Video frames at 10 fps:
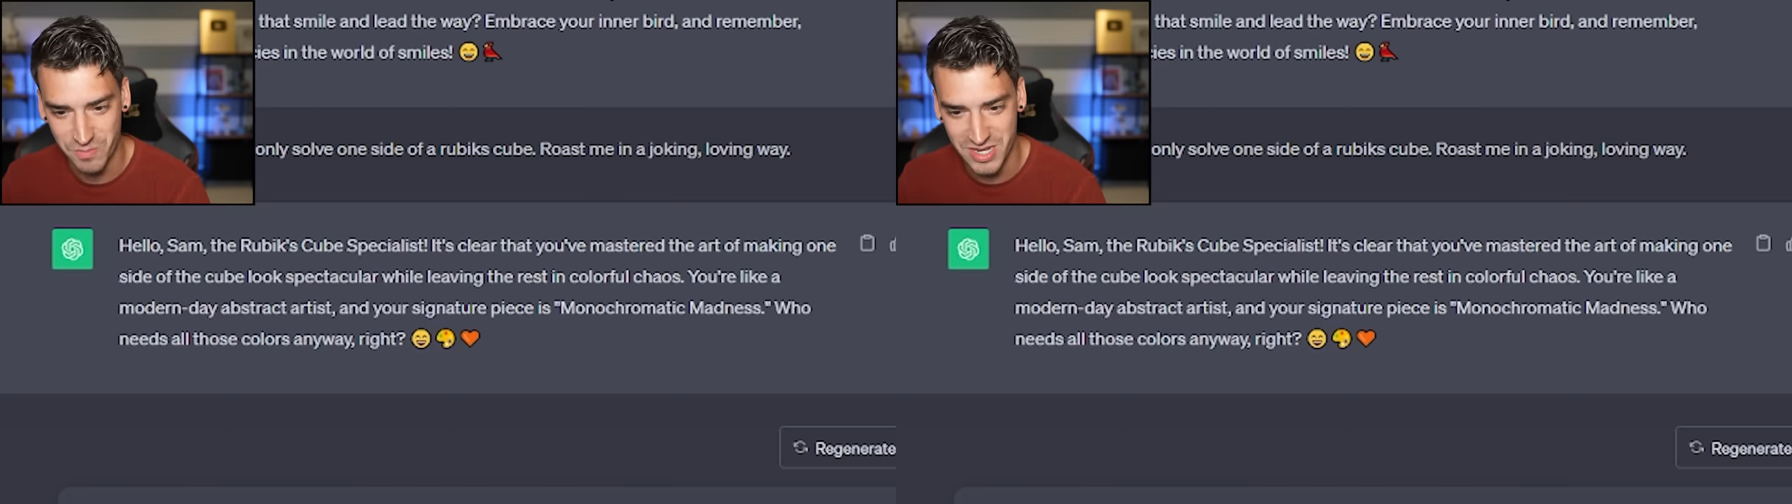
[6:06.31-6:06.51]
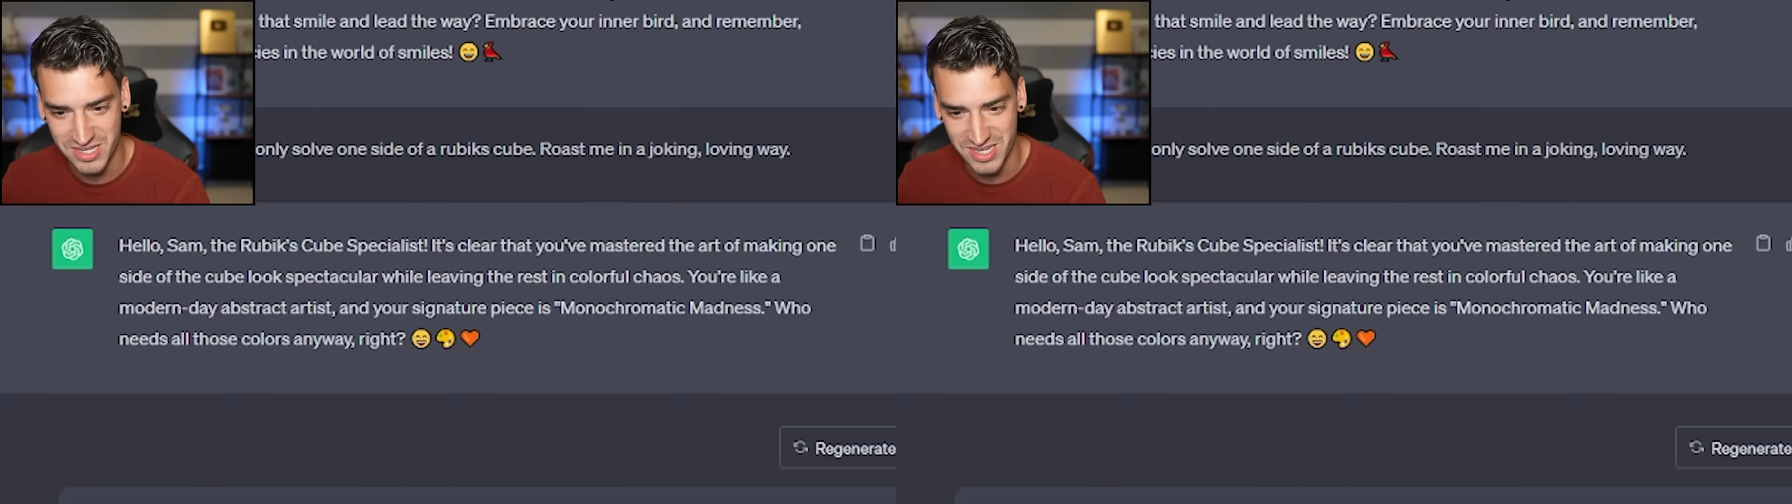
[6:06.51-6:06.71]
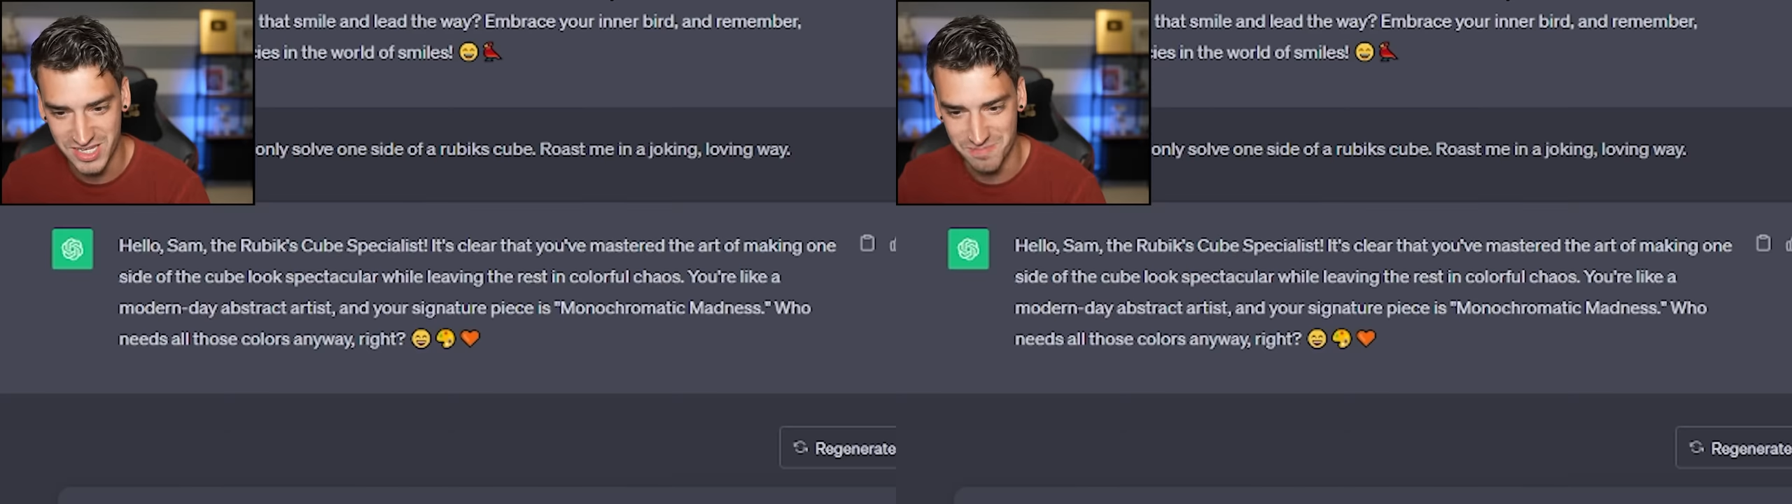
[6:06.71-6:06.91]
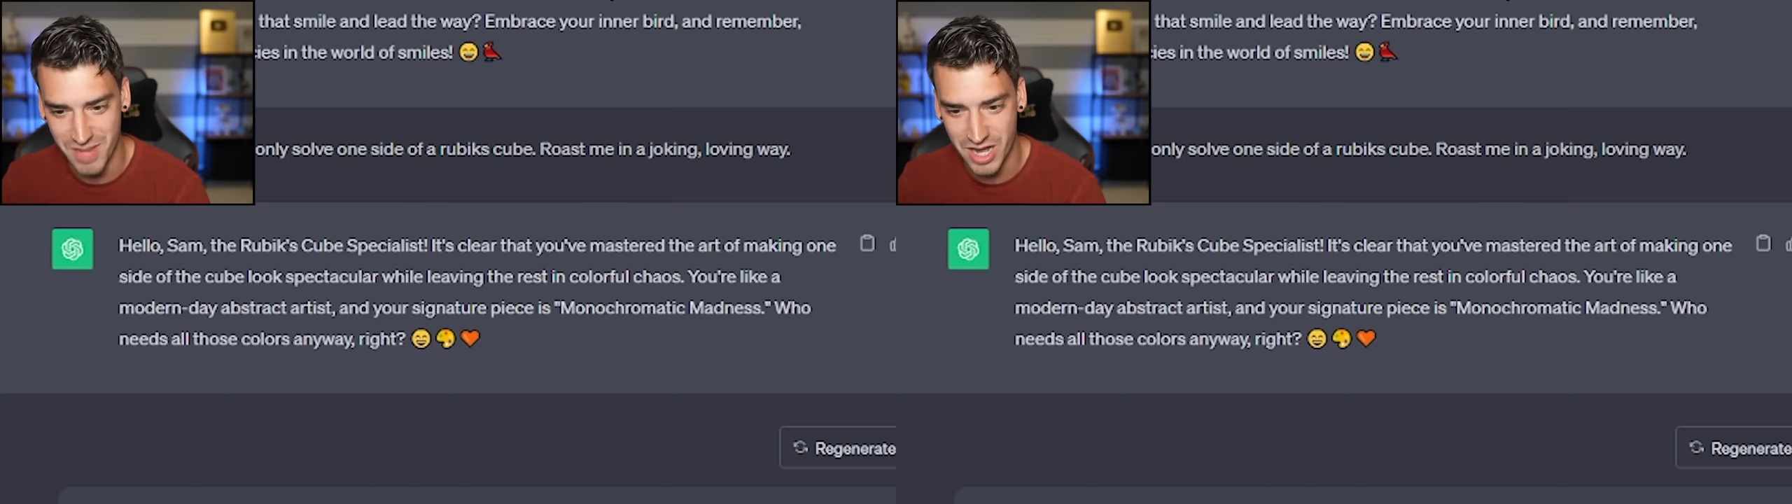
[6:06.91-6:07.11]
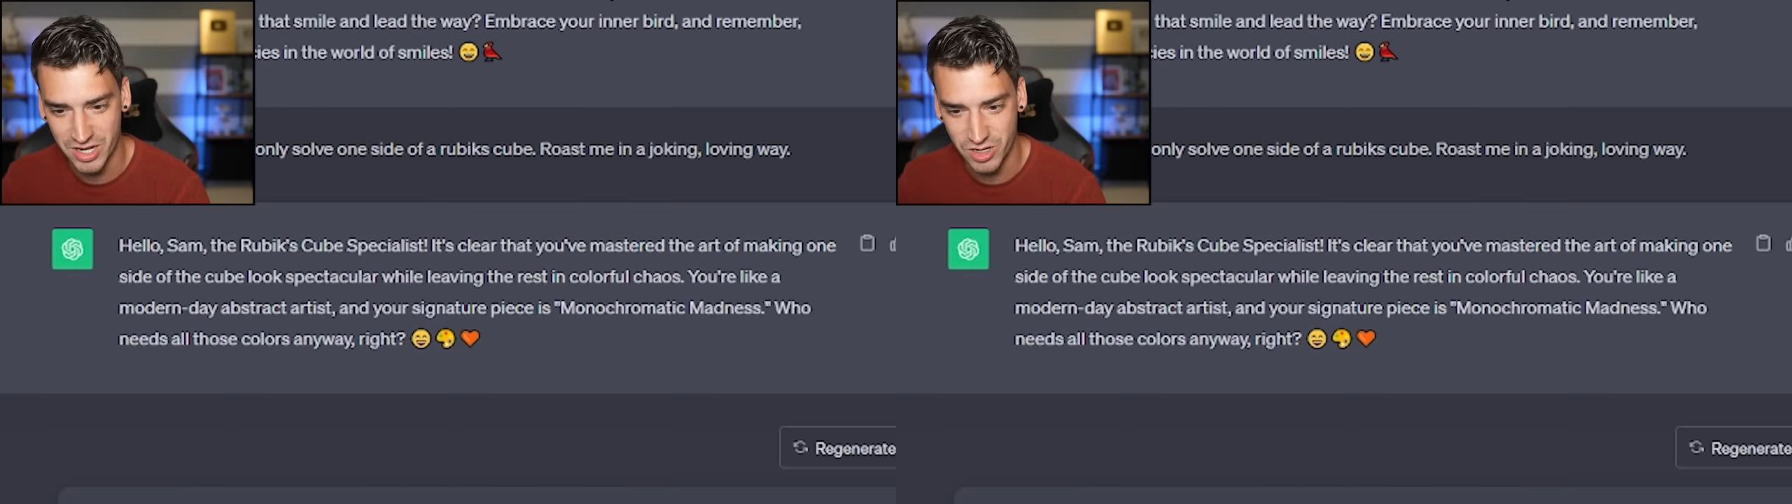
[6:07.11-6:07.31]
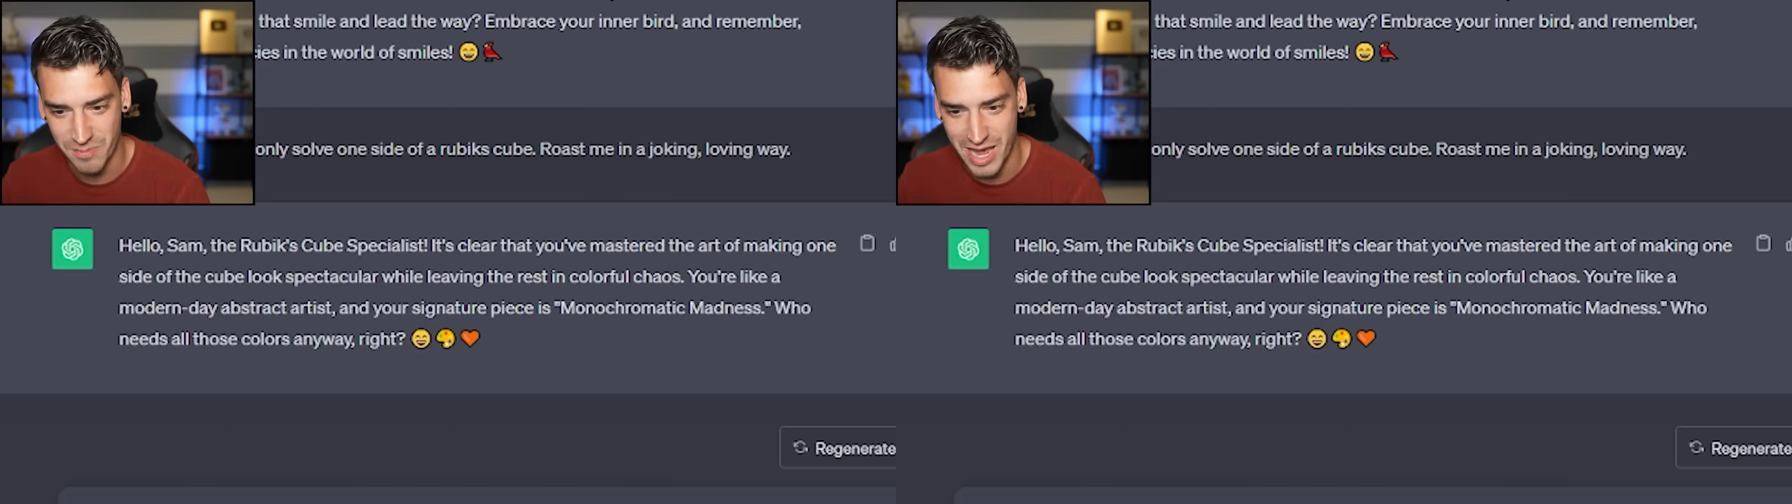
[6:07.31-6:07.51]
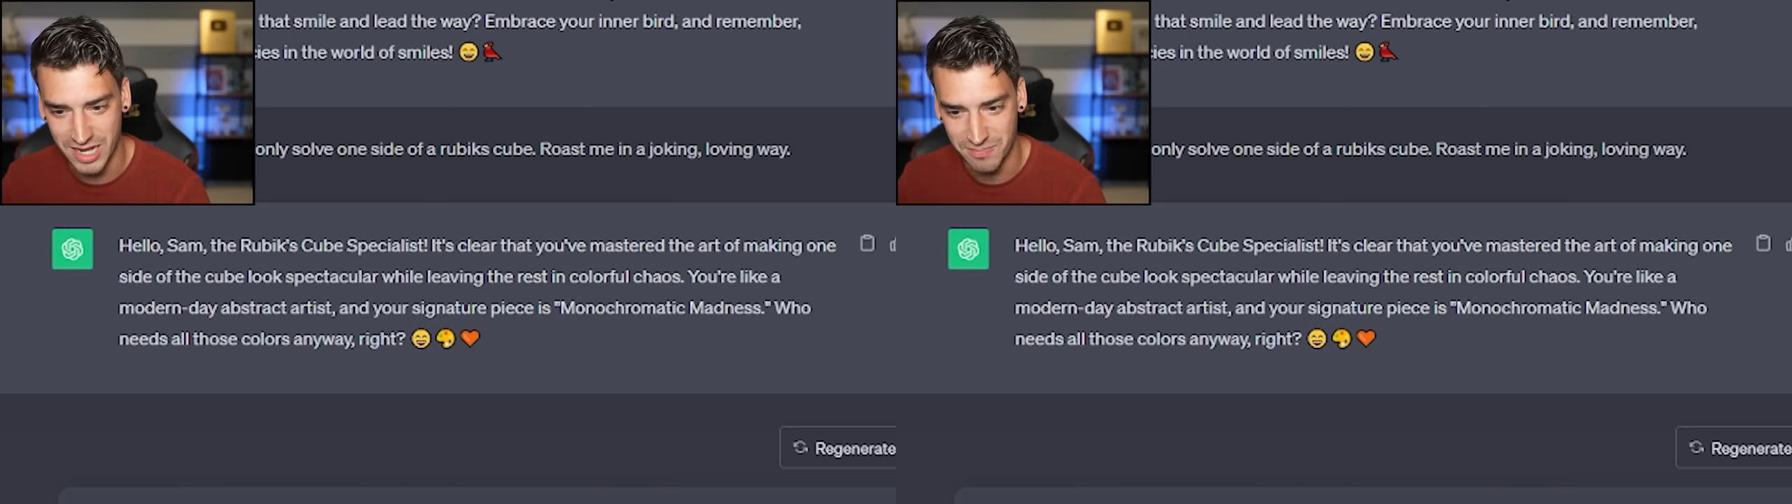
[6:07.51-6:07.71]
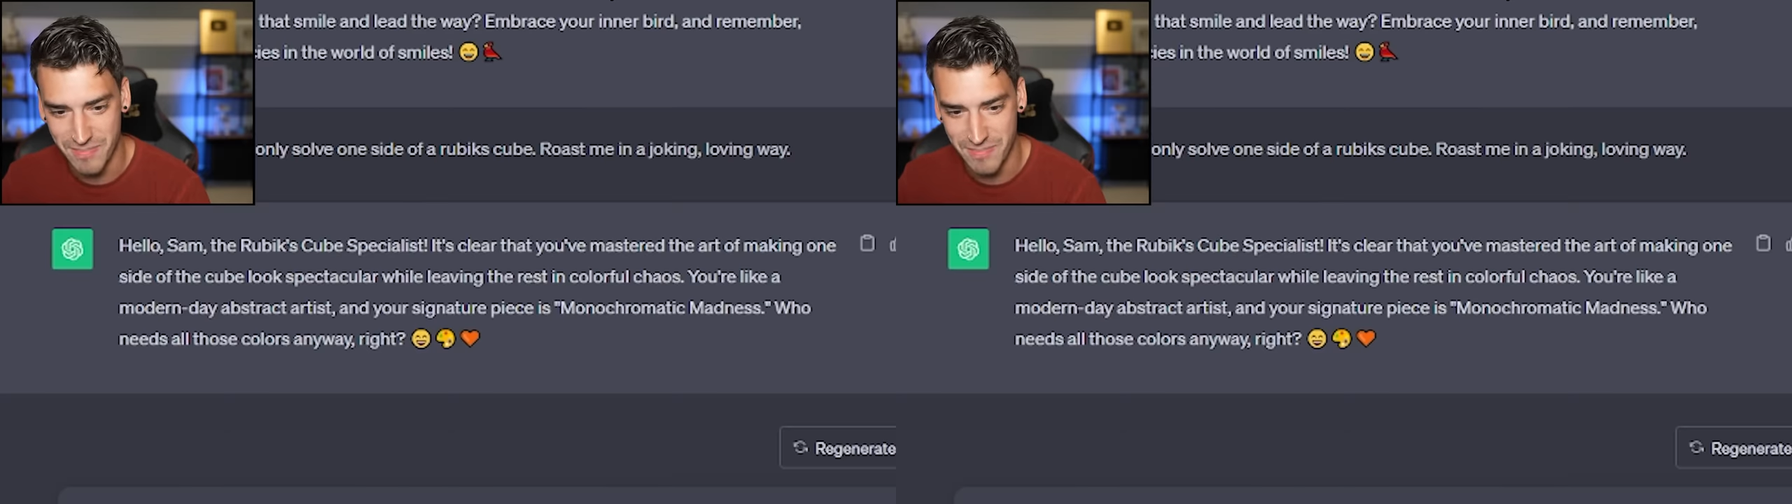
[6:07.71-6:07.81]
piece is monochromatic